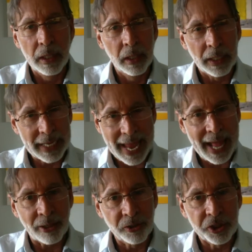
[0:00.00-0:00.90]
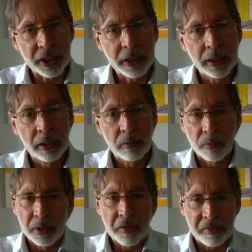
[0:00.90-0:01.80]
like algae,
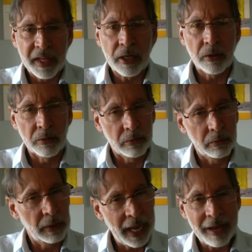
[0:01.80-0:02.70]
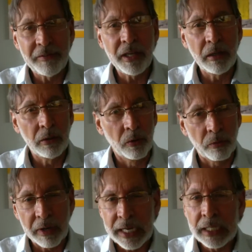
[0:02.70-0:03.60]
real thick, heavy
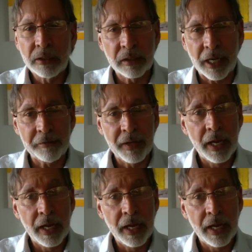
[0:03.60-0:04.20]
green stuff.